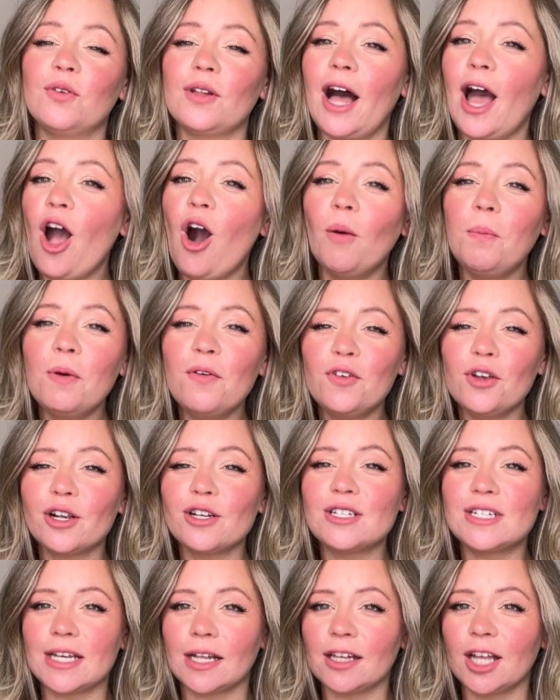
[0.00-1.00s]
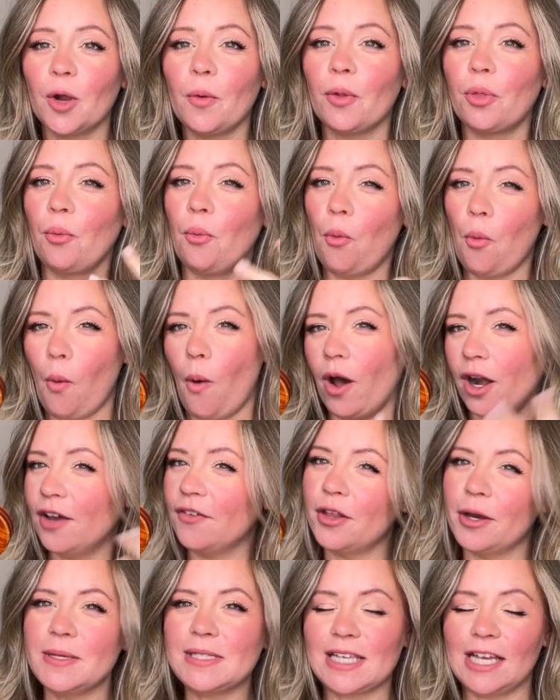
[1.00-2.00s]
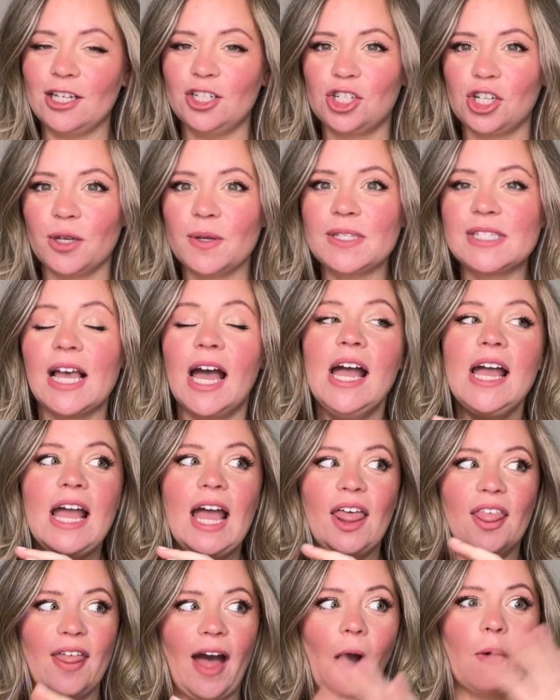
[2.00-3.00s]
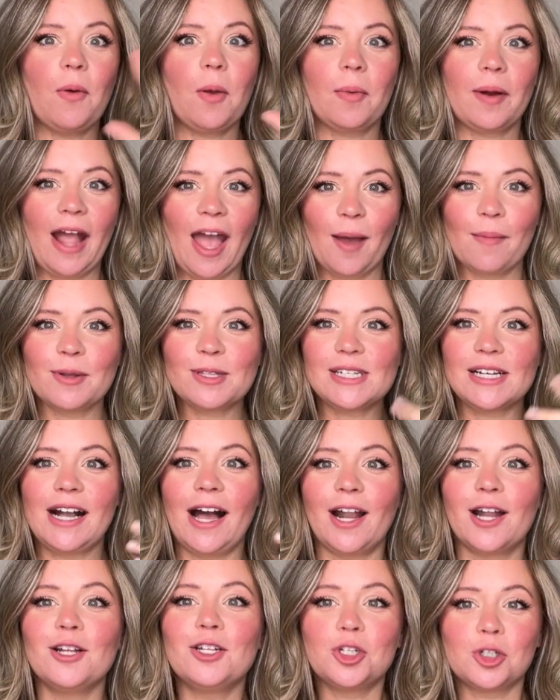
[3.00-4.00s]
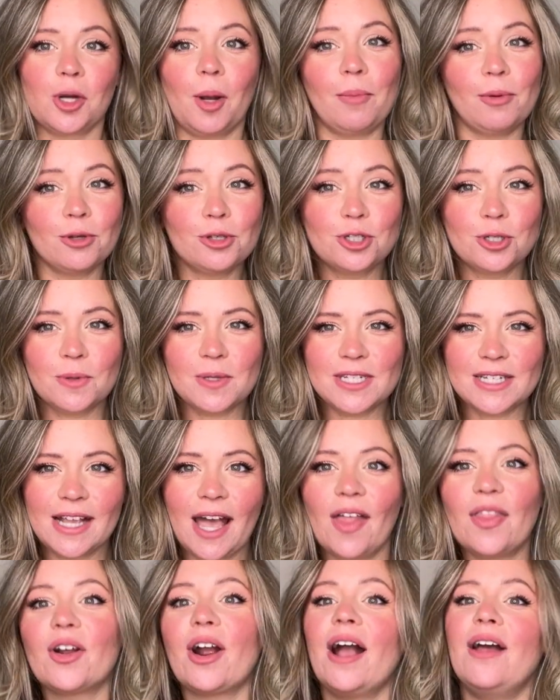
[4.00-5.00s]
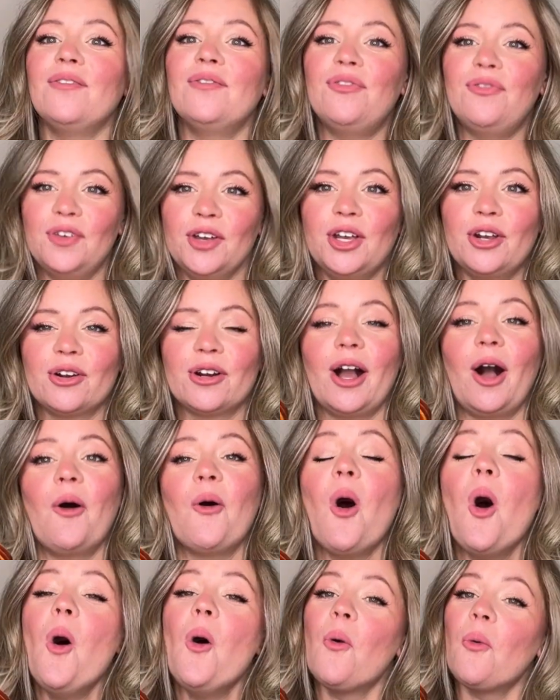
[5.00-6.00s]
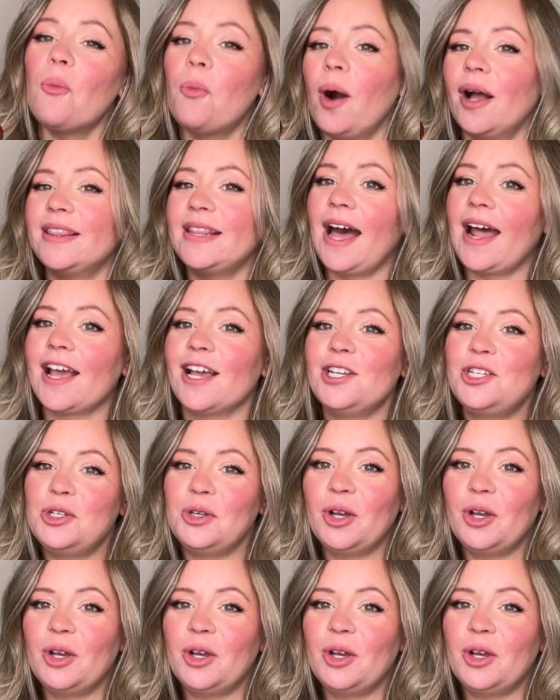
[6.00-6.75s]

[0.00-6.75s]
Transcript: I hope if you're dealing with one of those issues that we were able to kind of troubleshoot together and figure out what that issue